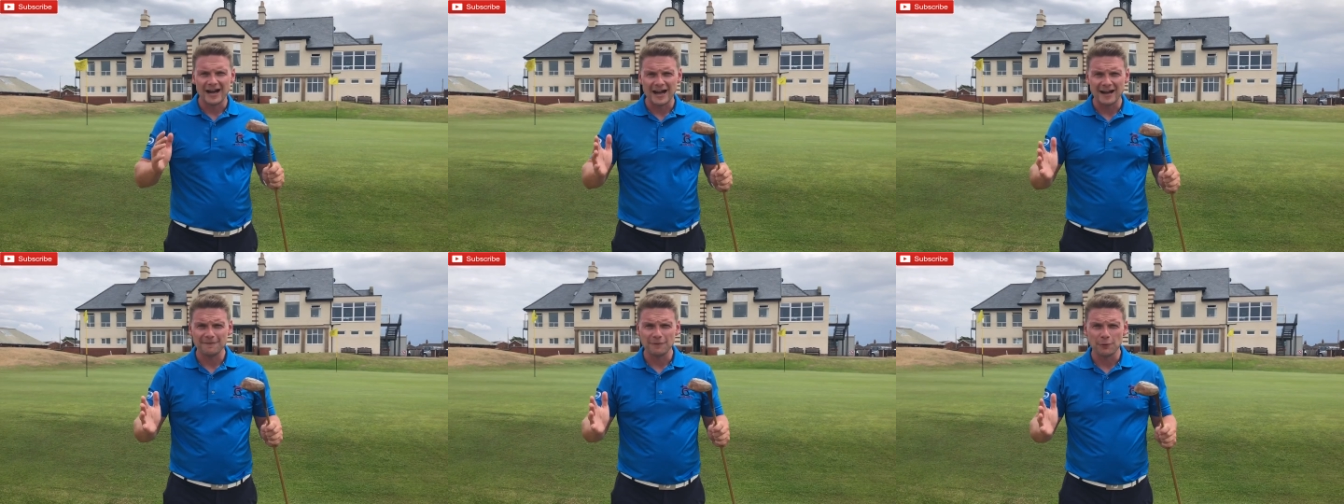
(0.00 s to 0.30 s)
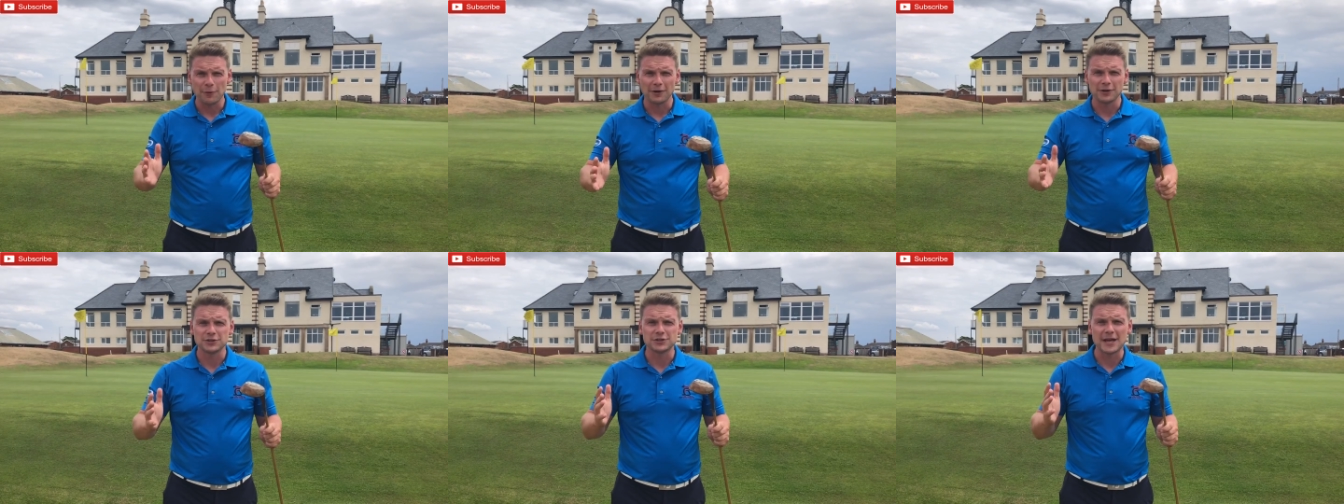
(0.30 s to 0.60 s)
Hi
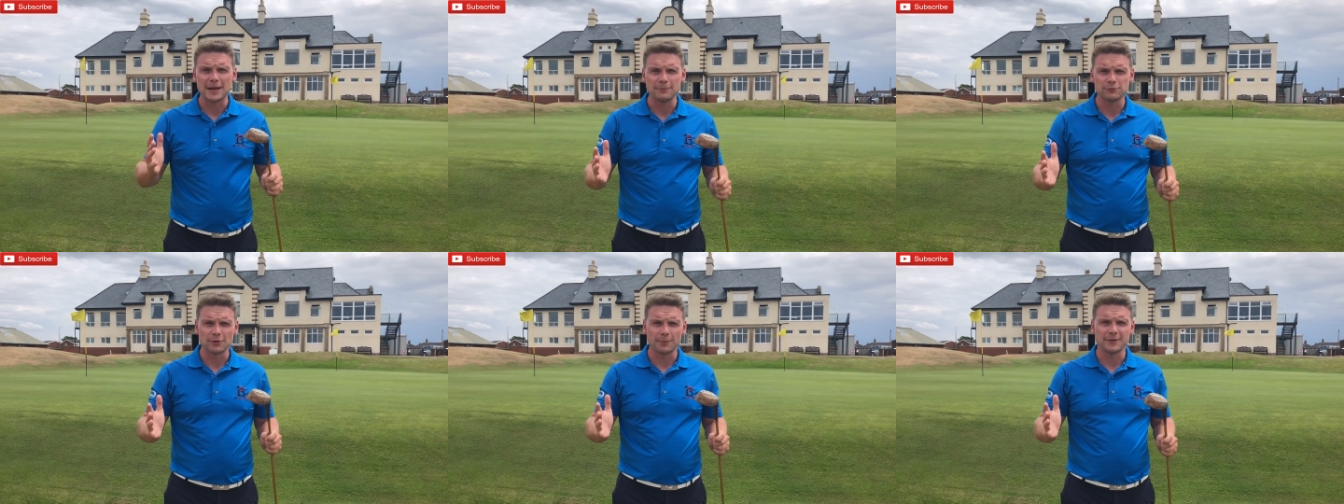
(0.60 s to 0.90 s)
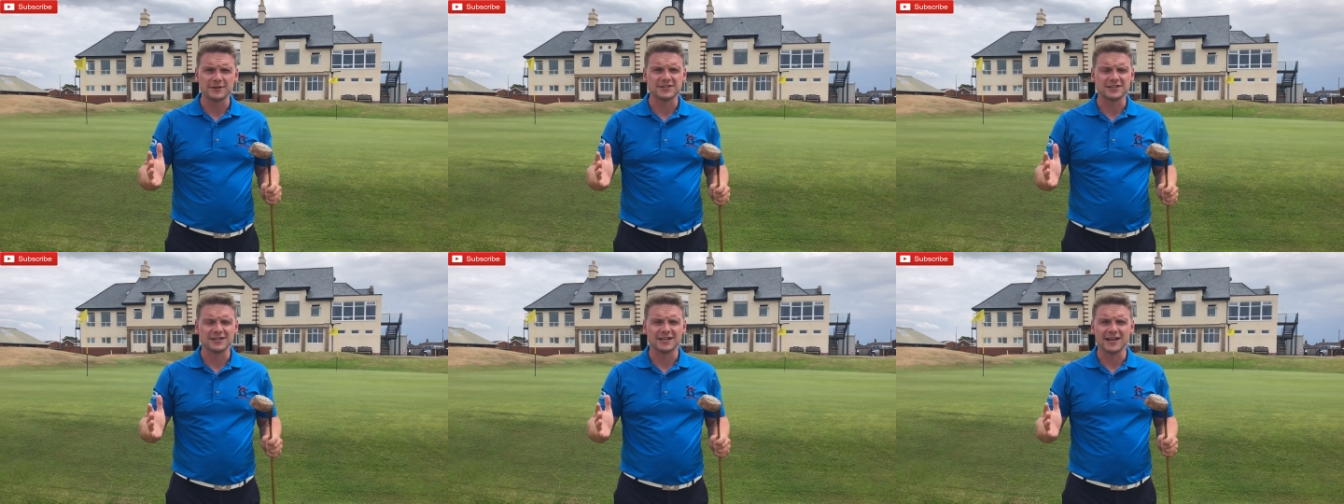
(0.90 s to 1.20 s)
everyone, James
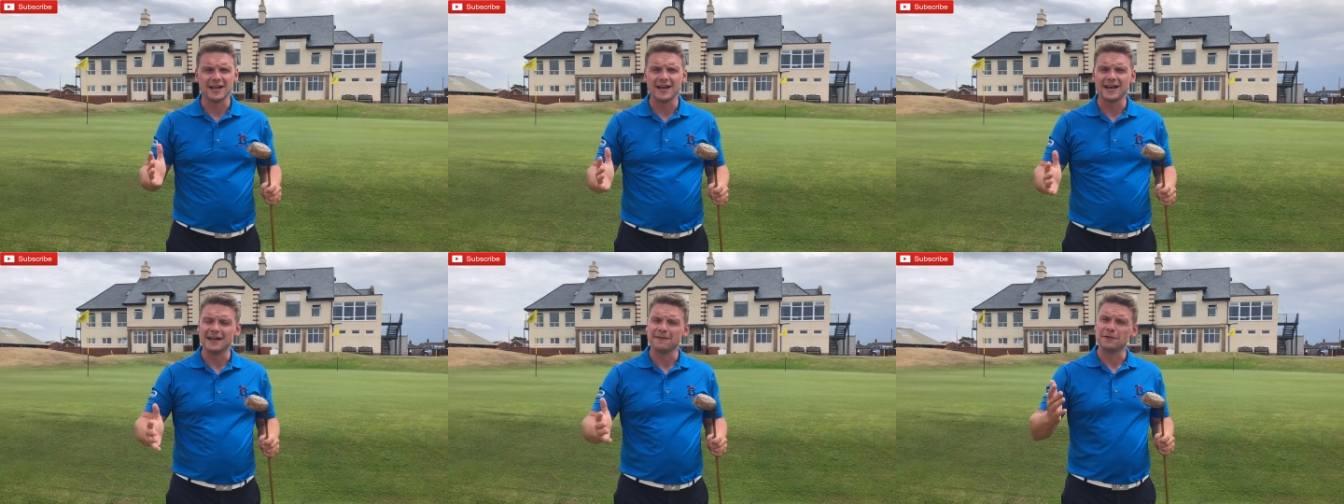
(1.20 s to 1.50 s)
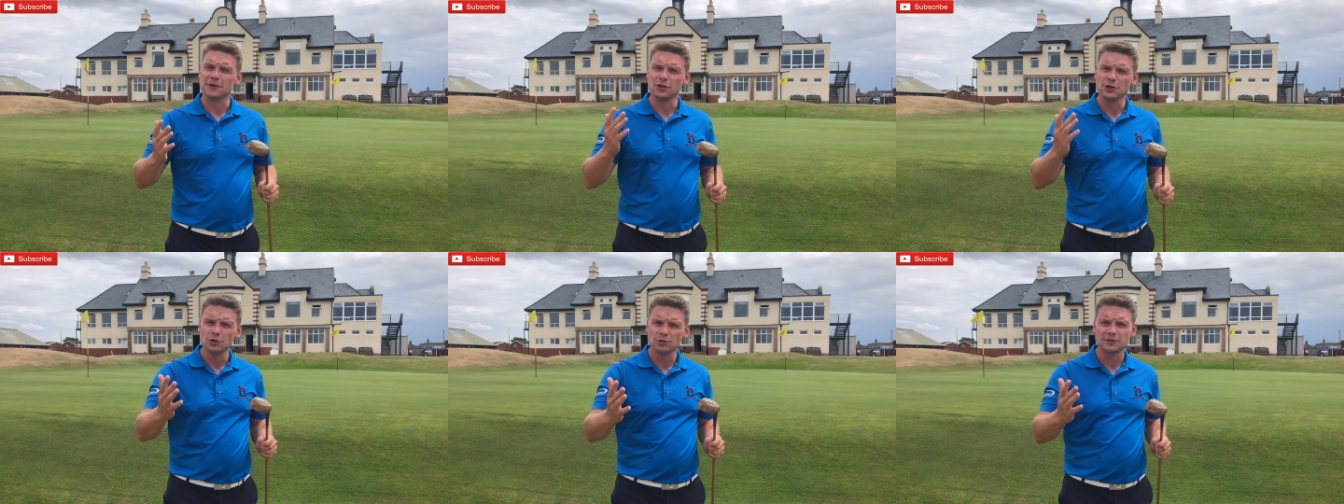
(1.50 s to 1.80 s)
Robinson here.
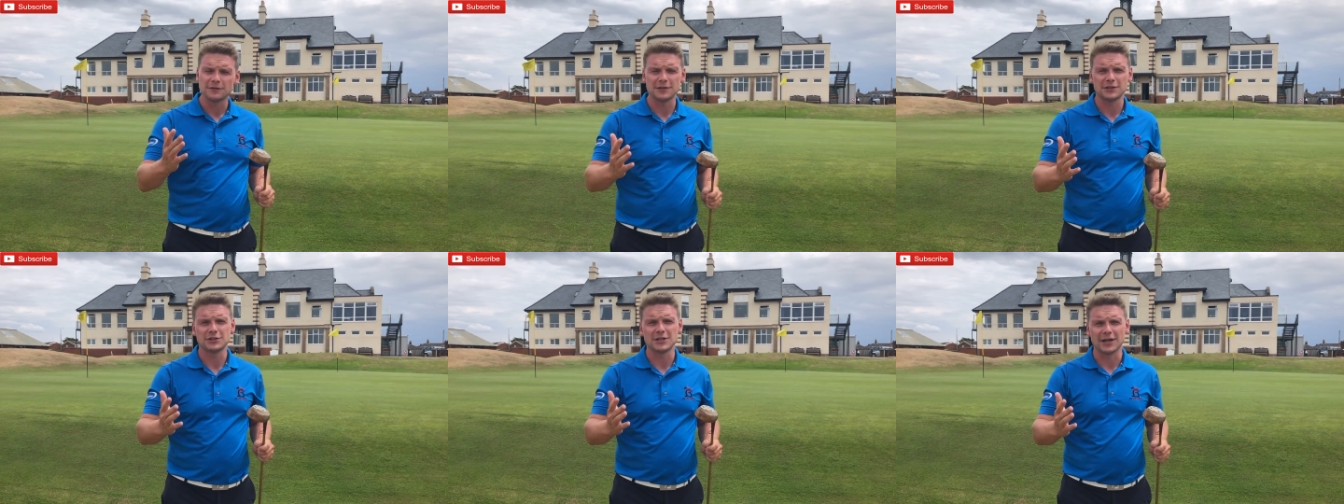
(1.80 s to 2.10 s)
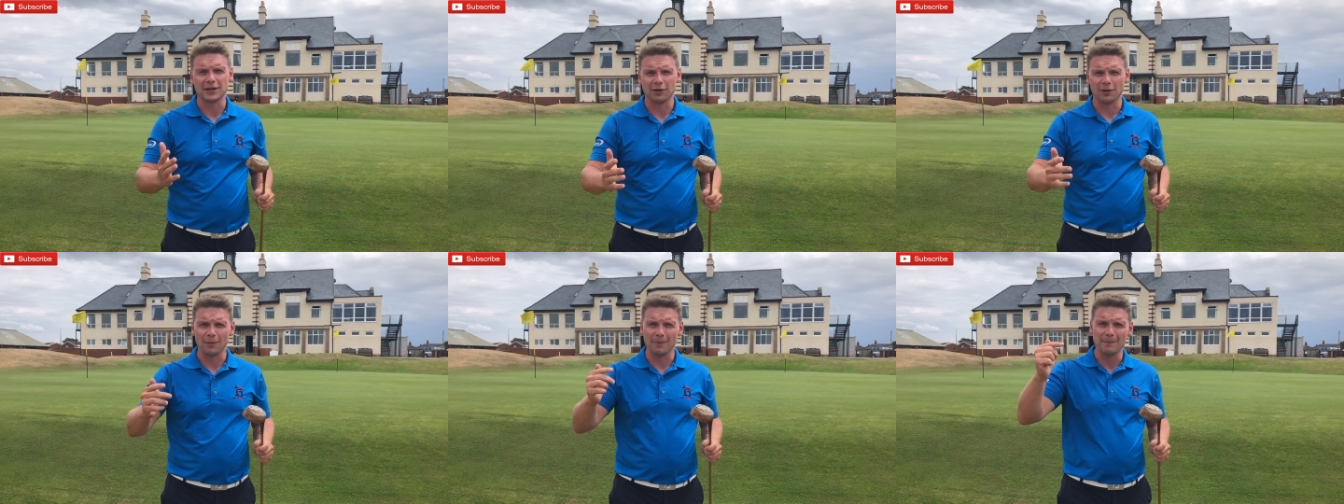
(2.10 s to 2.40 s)
If you're new to the
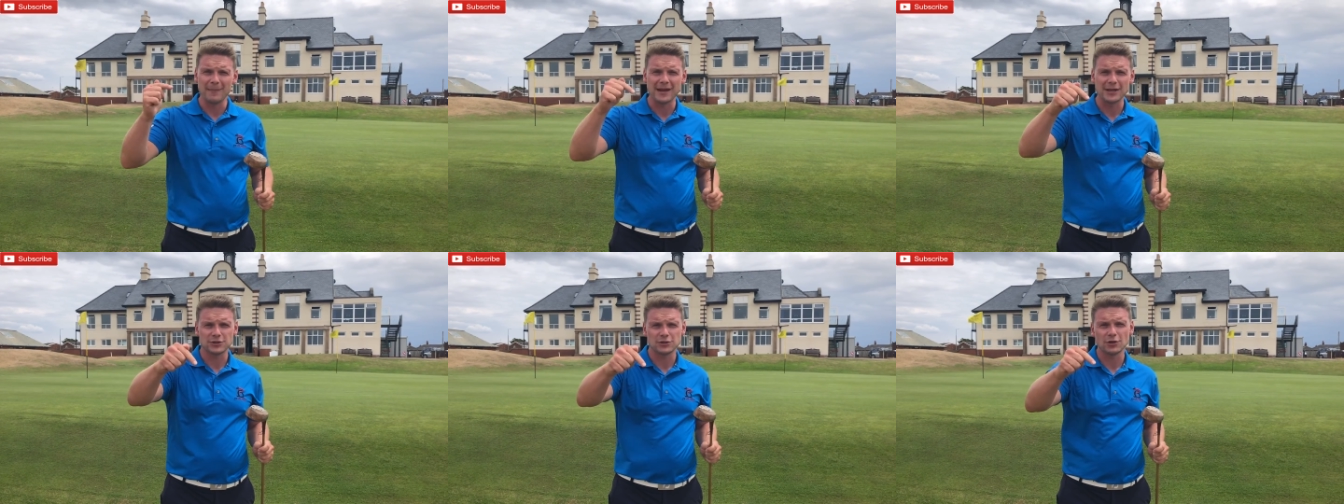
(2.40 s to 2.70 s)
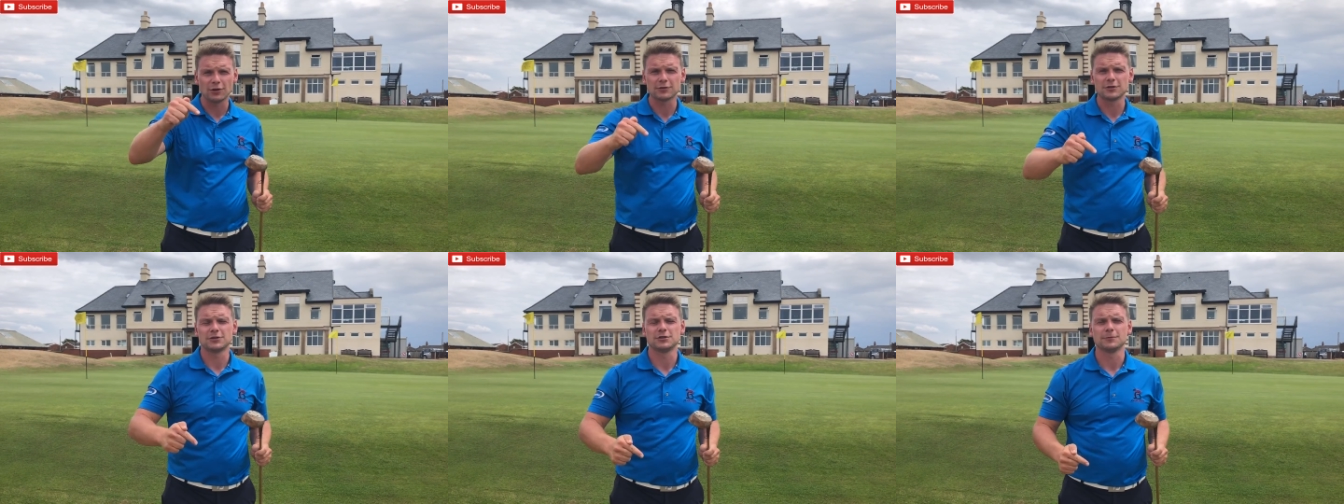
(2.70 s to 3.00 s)
channel, make
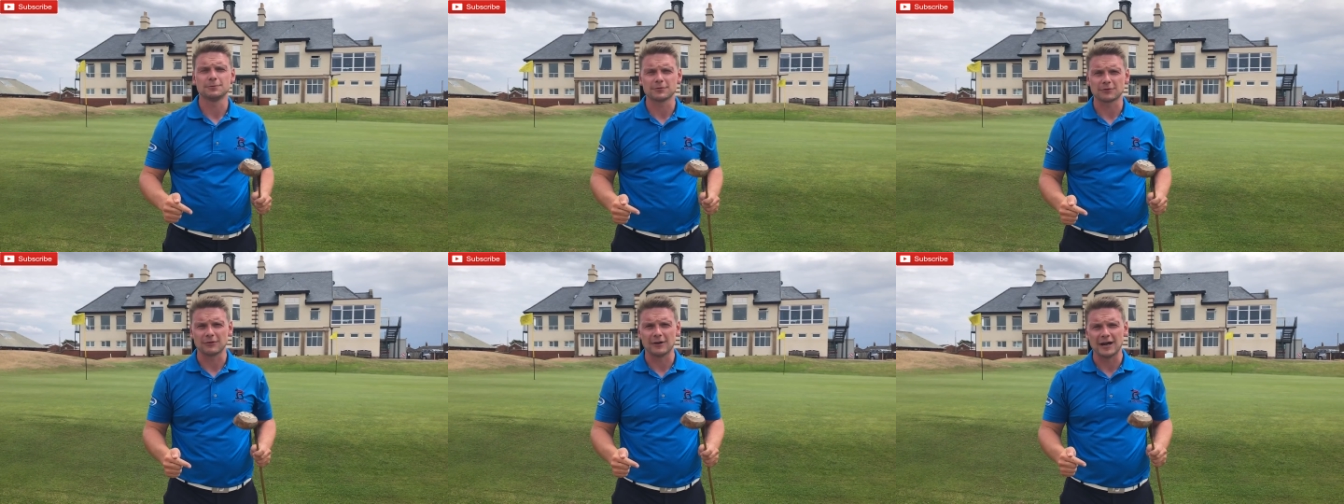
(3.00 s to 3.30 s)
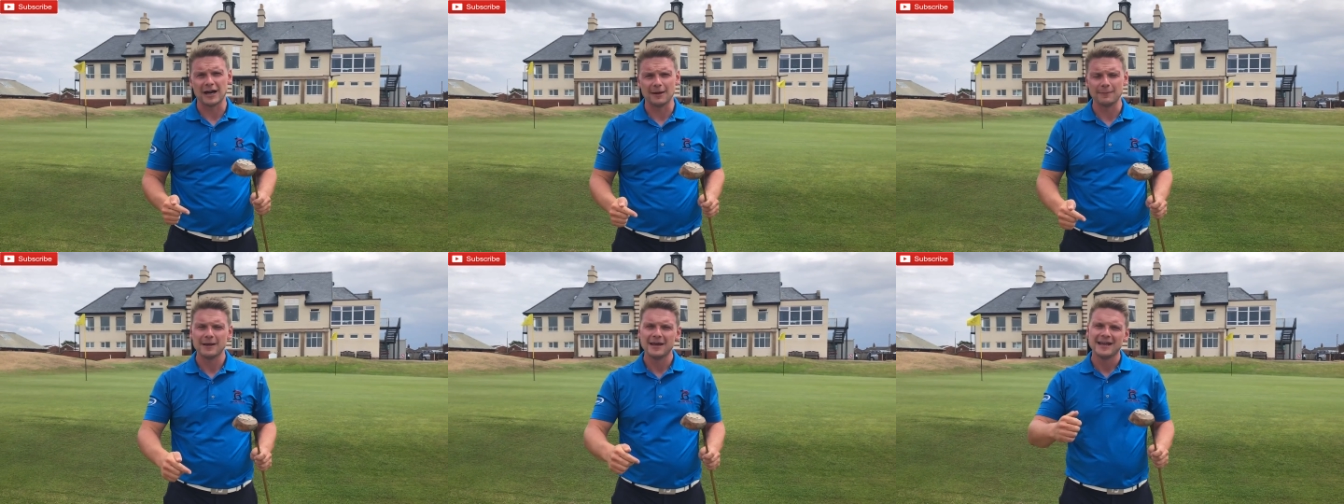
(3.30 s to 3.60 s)
sure to
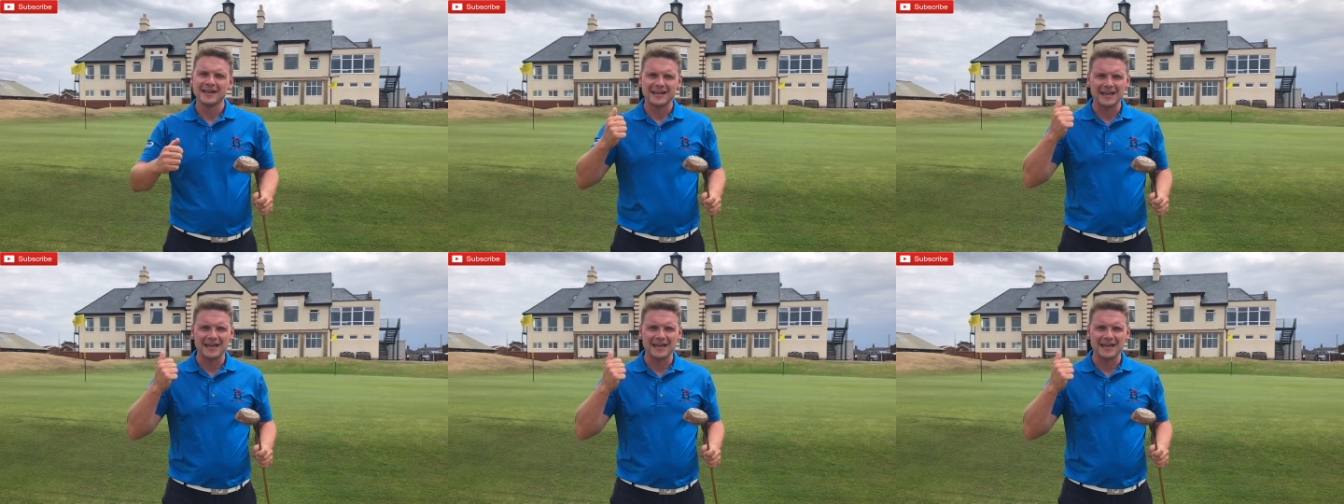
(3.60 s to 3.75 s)
subscribe.